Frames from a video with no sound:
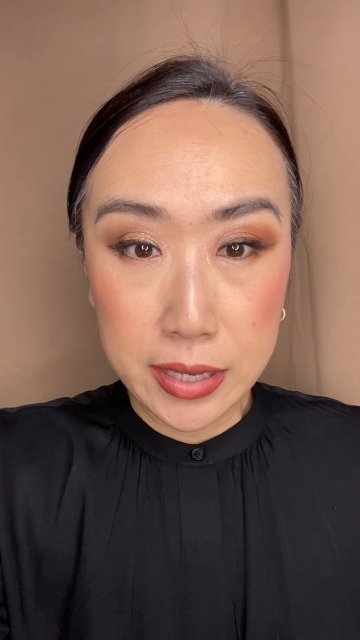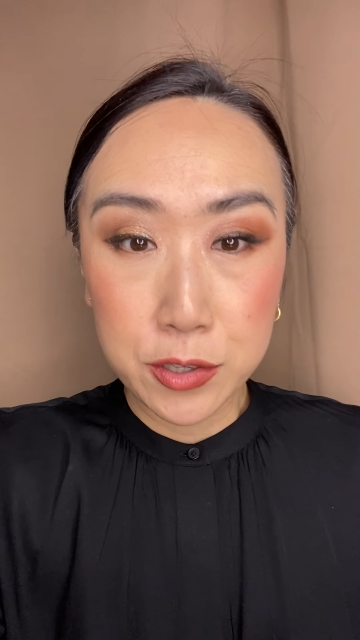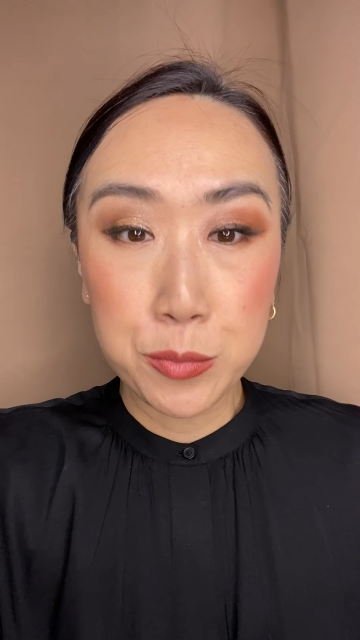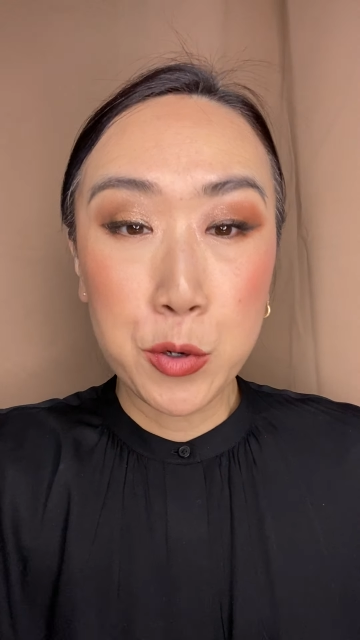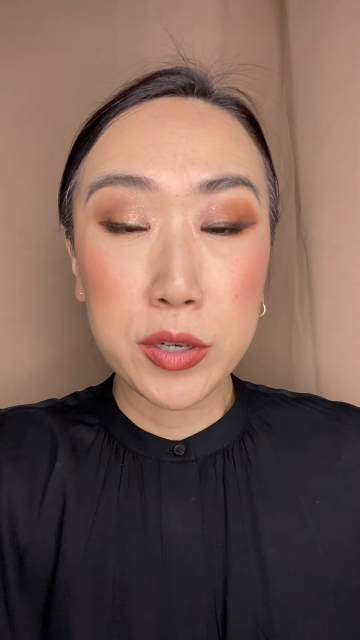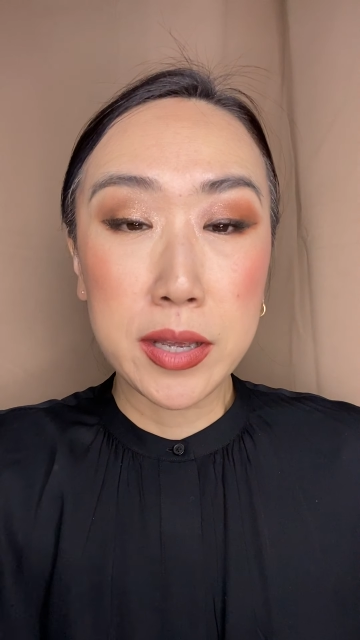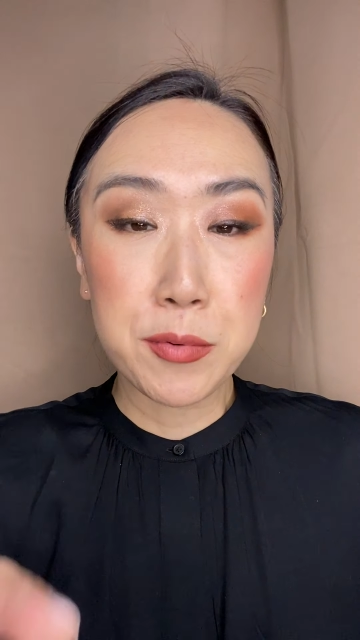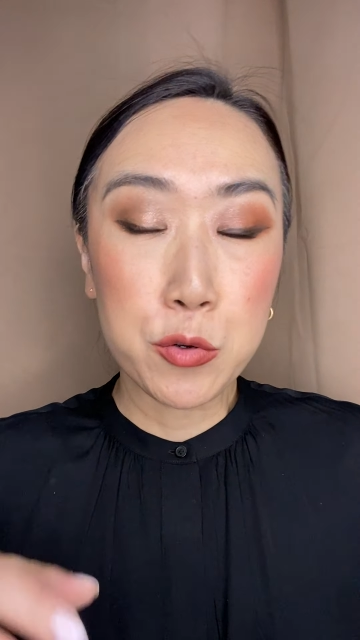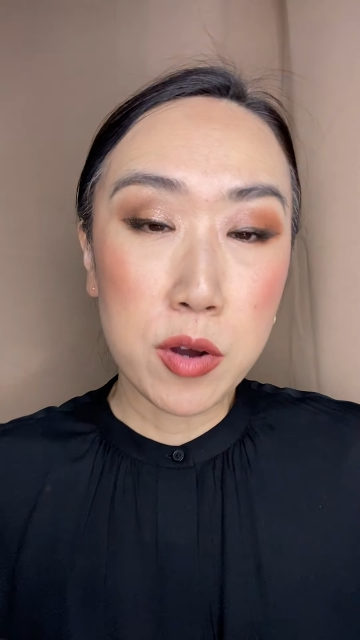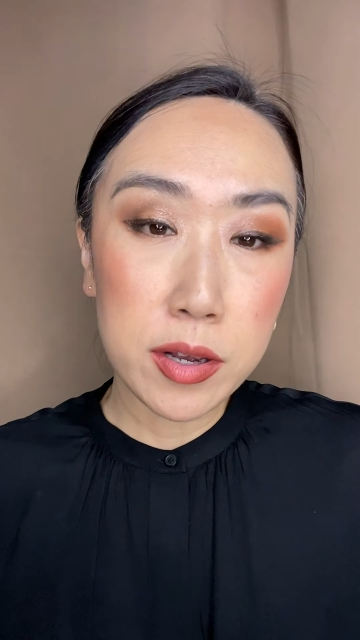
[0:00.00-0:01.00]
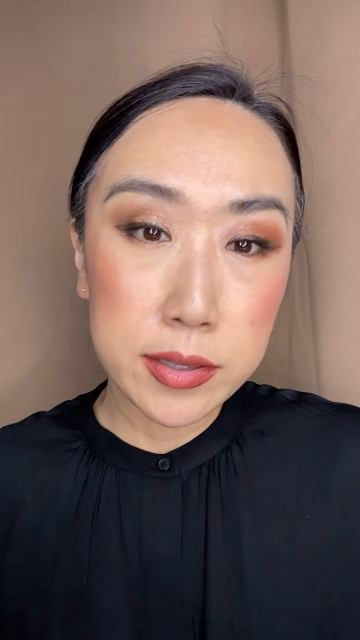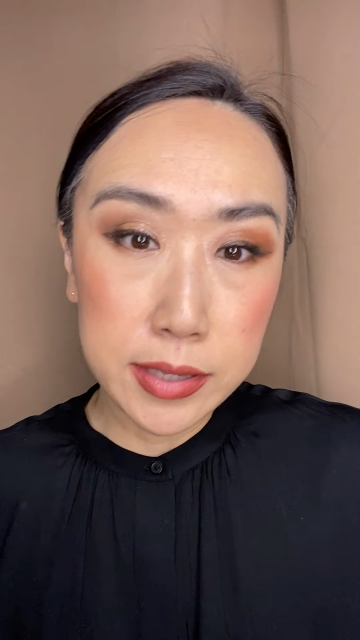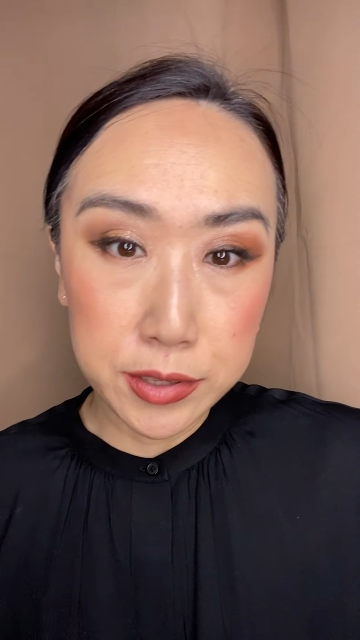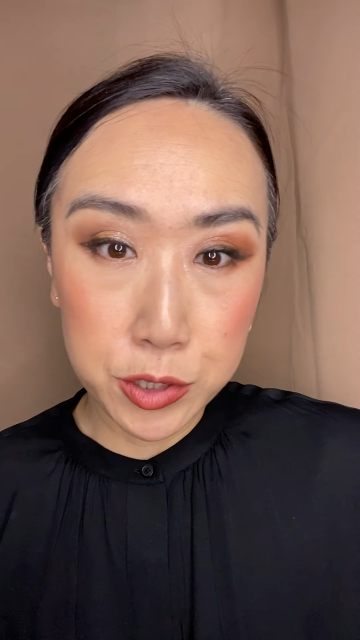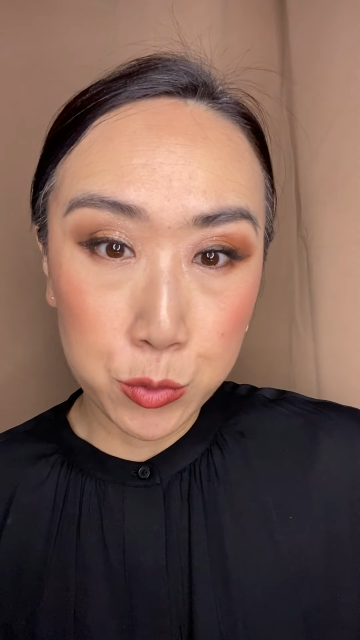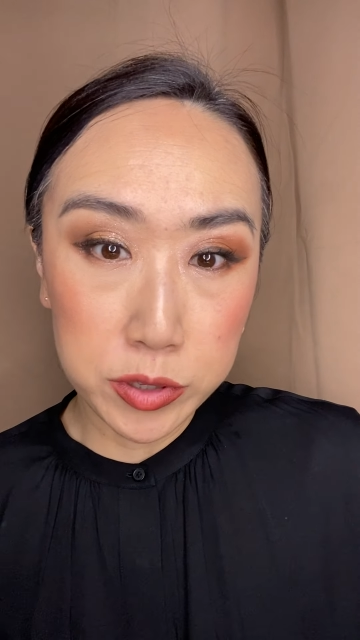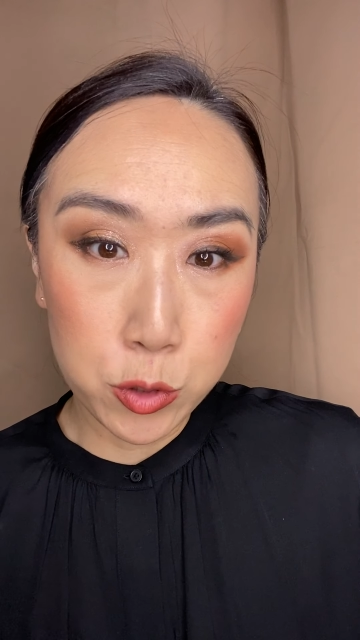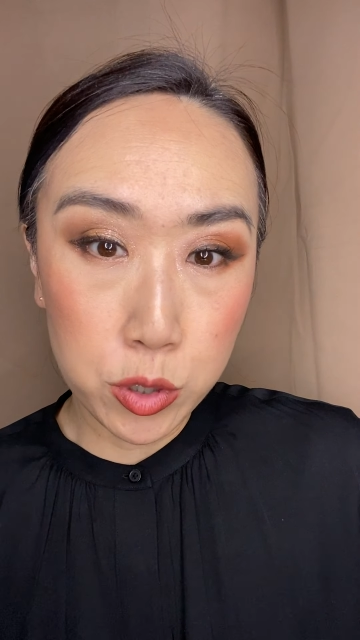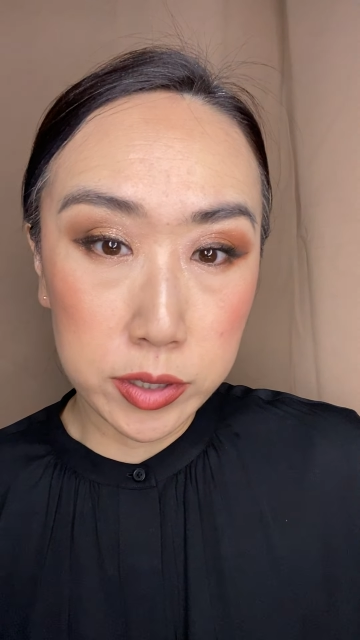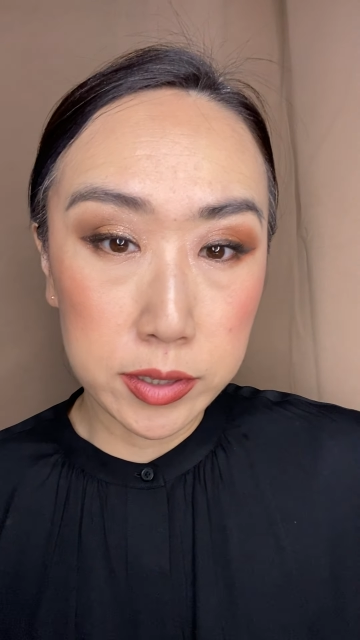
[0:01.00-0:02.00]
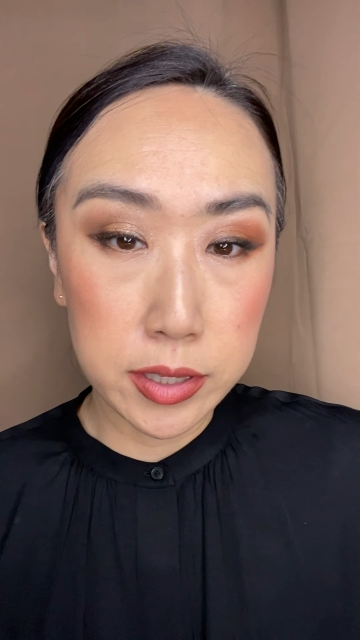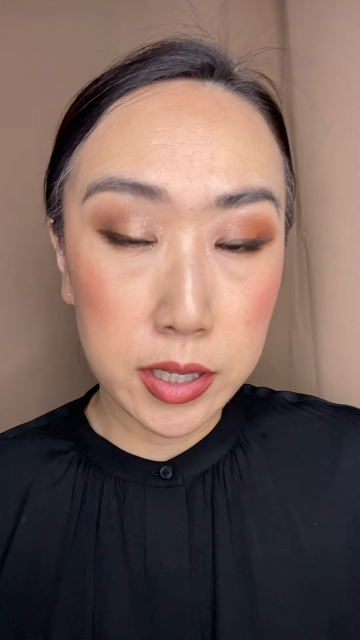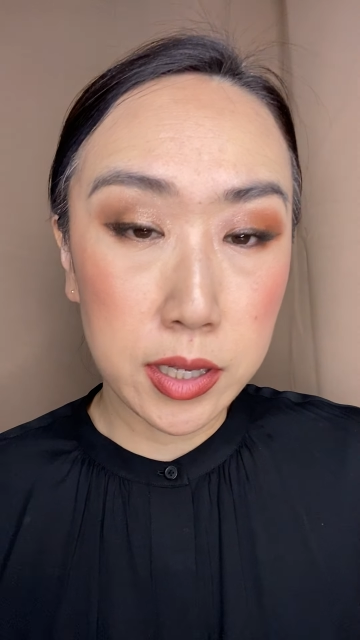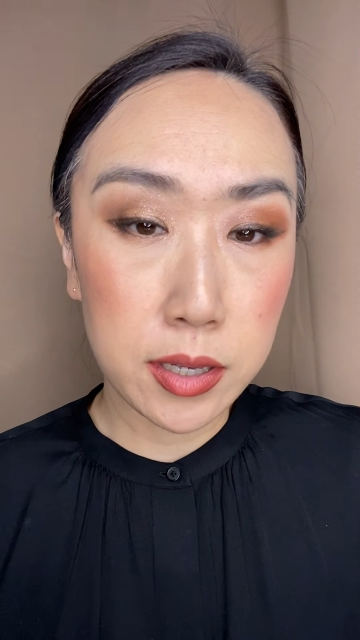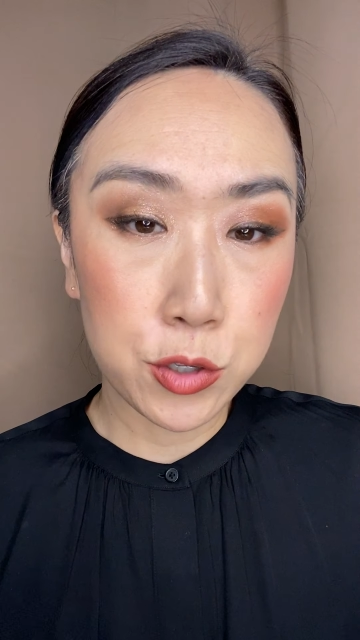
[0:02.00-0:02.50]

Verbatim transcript: Good morning, everyone. I just want to quickly